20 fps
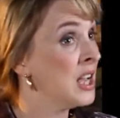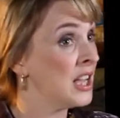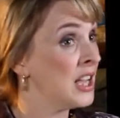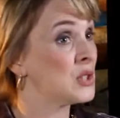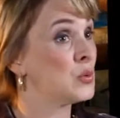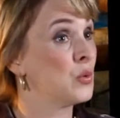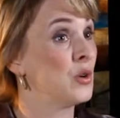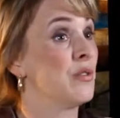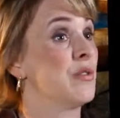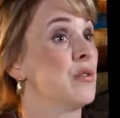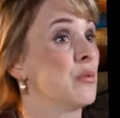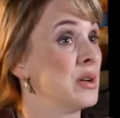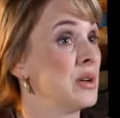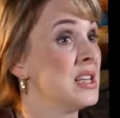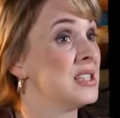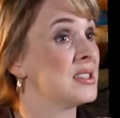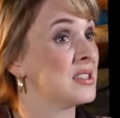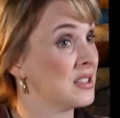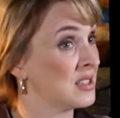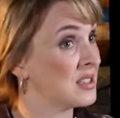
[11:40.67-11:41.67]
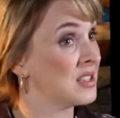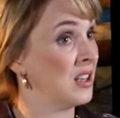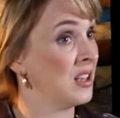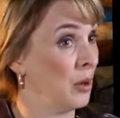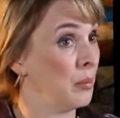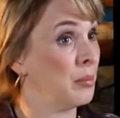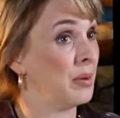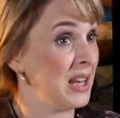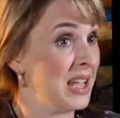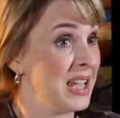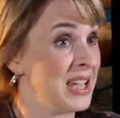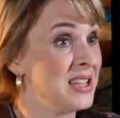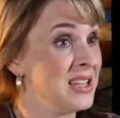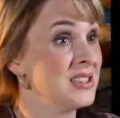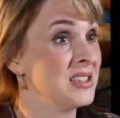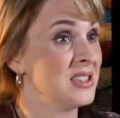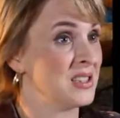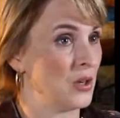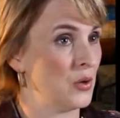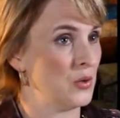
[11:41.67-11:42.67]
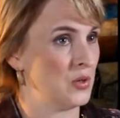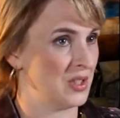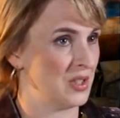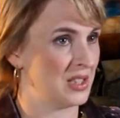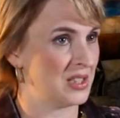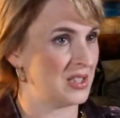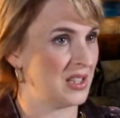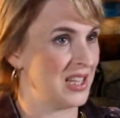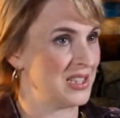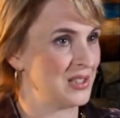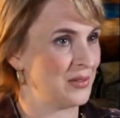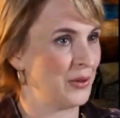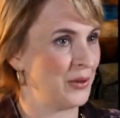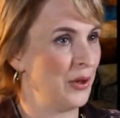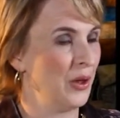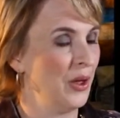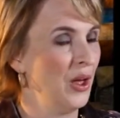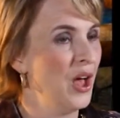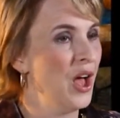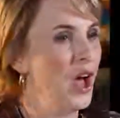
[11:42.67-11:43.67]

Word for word: It's one of the reasons the company is so successful.